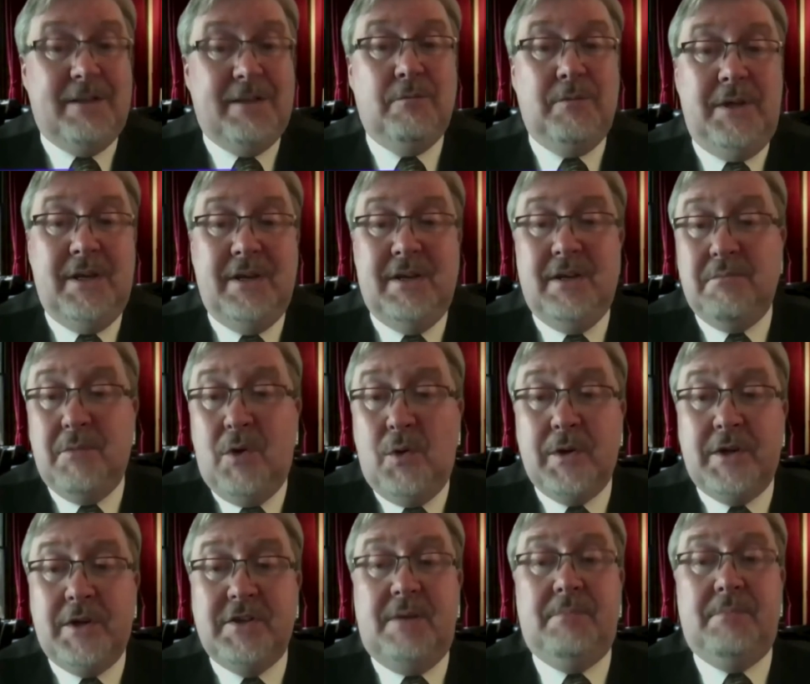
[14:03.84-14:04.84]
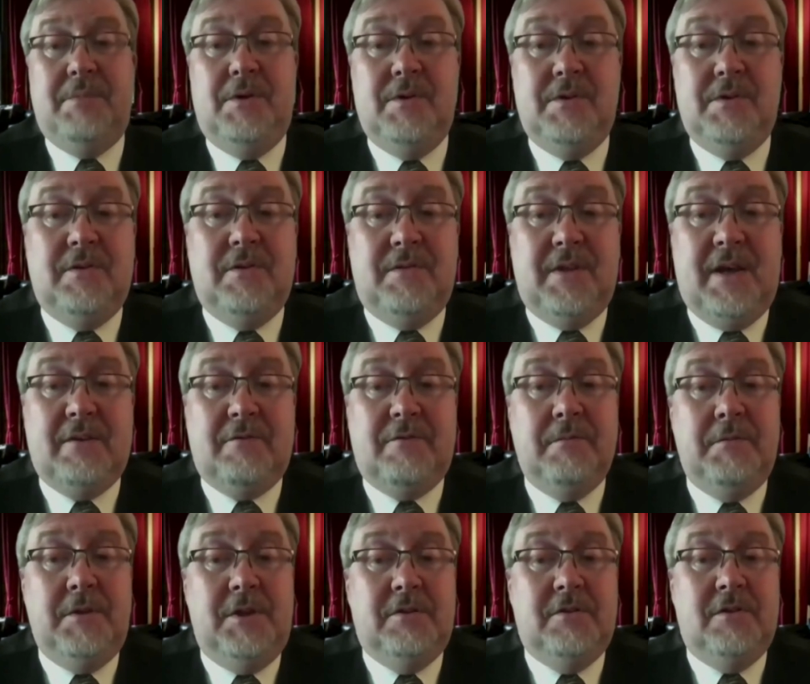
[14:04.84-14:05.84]
that we heard more examples of that
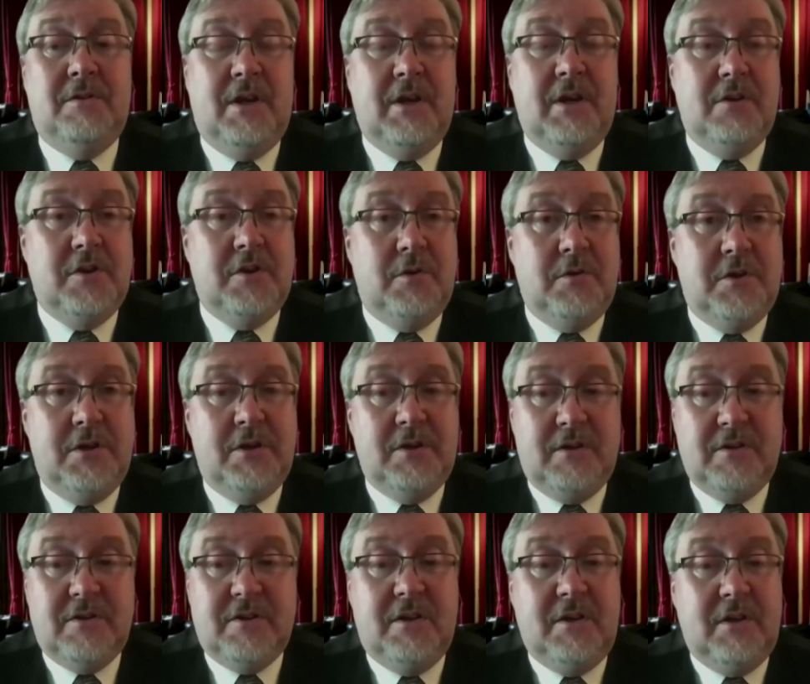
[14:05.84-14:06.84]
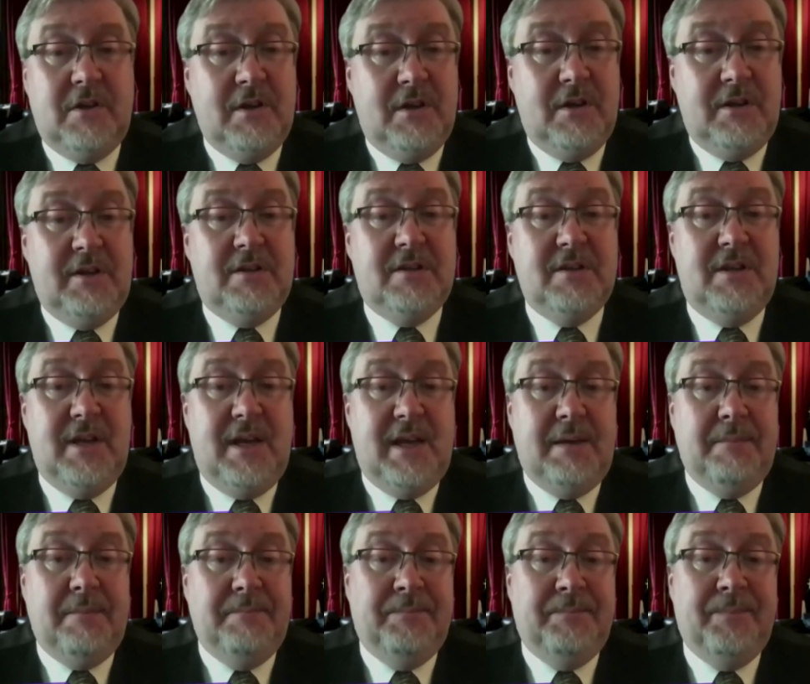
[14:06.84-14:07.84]
from Joe Jurgensen earlier
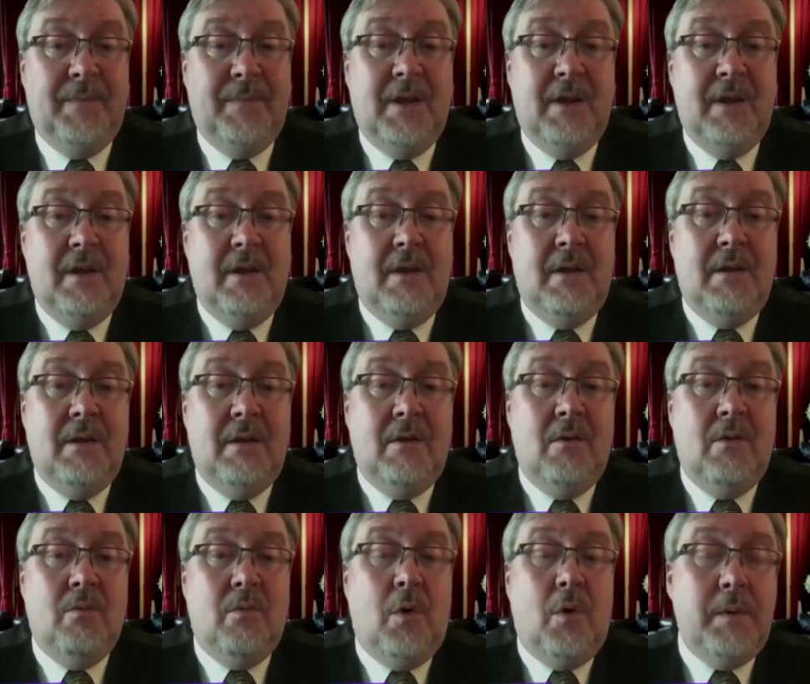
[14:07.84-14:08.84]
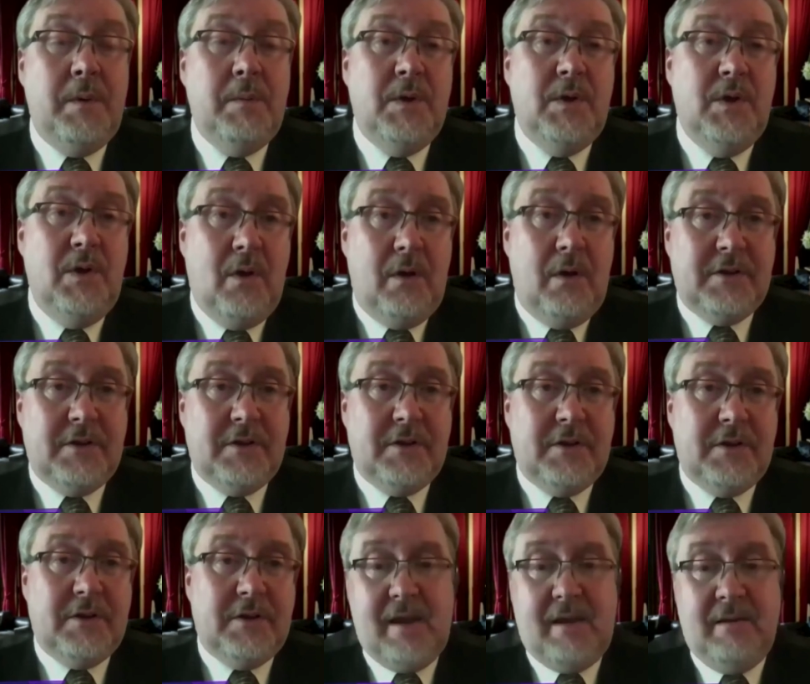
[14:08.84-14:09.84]
today. What we were not
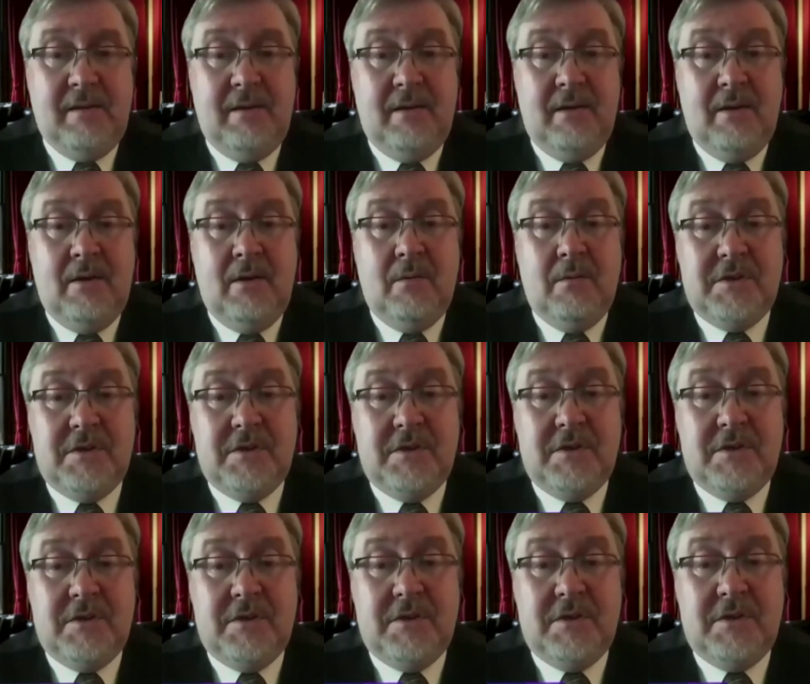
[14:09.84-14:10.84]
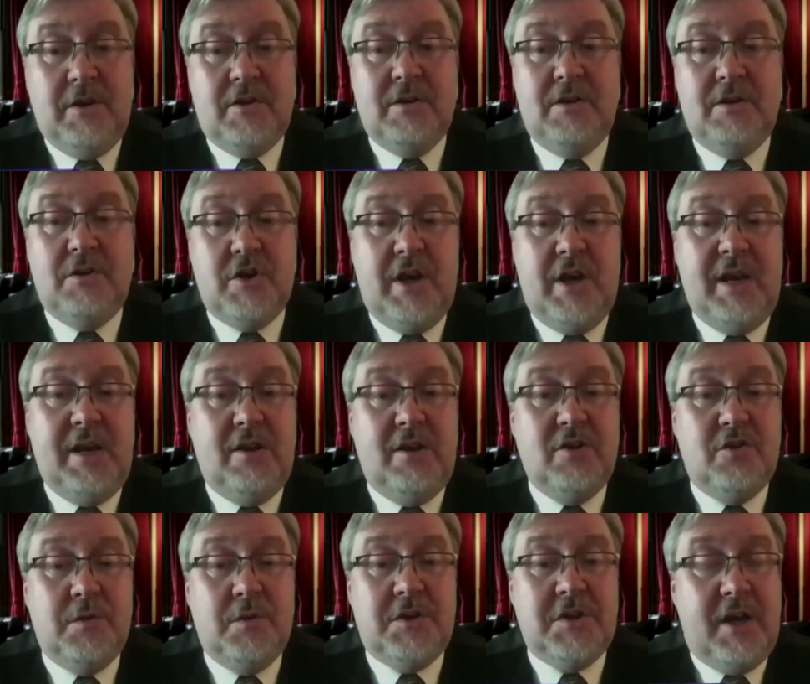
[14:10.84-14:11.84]
saying was that innovation and
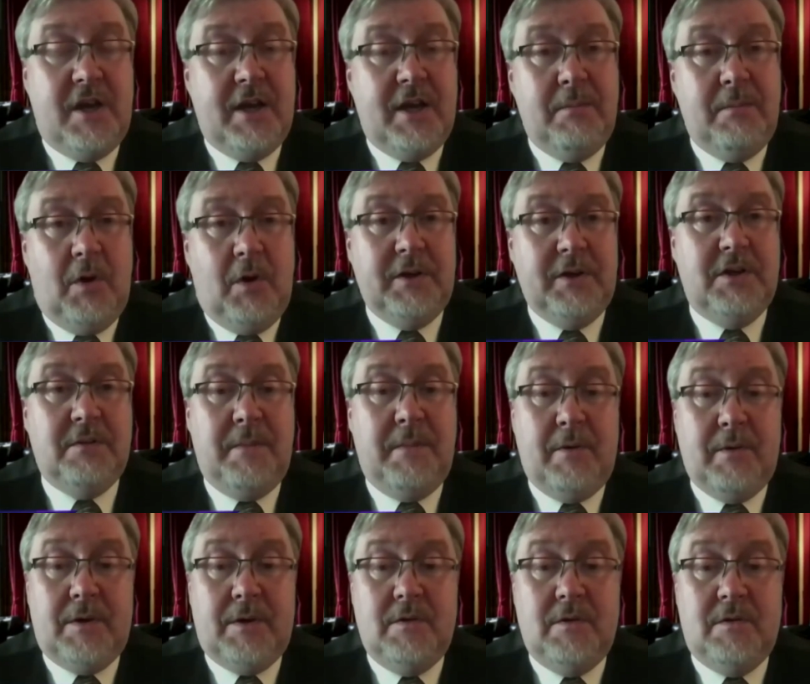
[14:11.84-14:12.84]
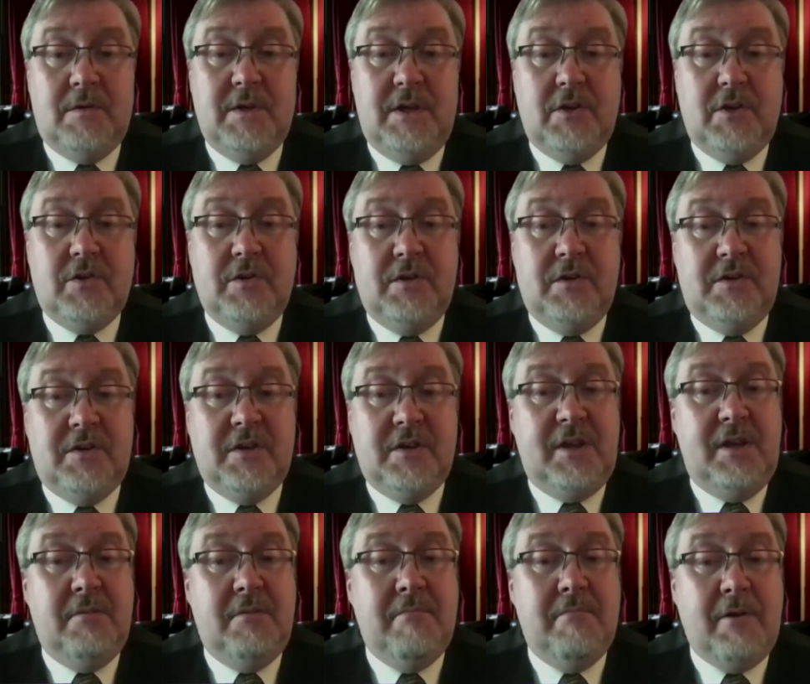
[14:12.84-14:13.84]
change were time-honored American traditions that
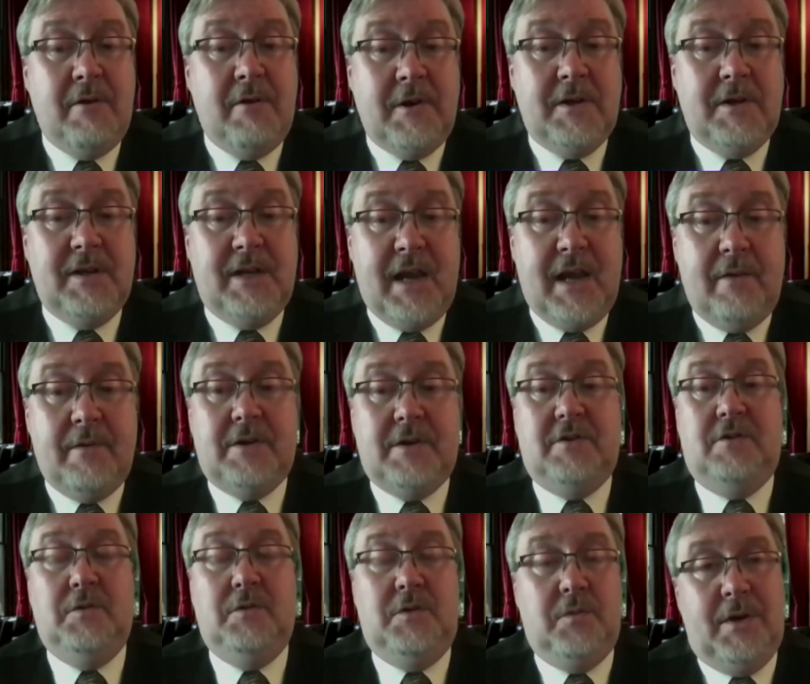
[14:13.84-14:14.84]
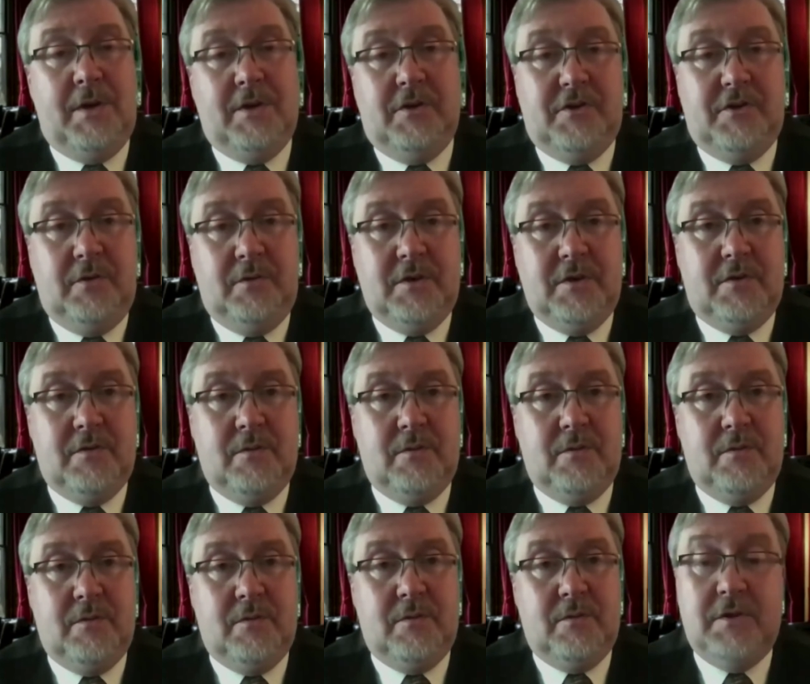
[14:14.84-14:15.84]
the American character was well suited to
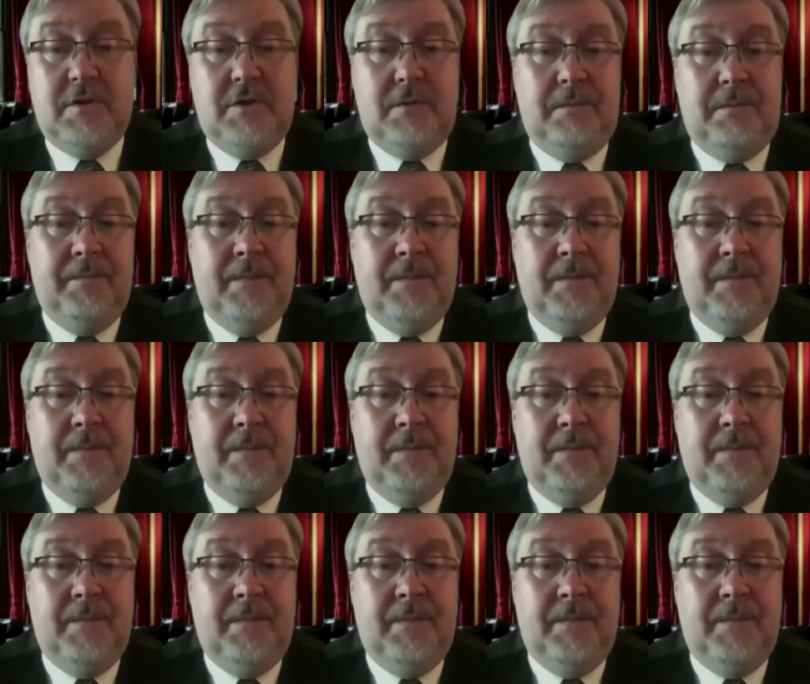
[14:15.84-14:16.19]
respond to,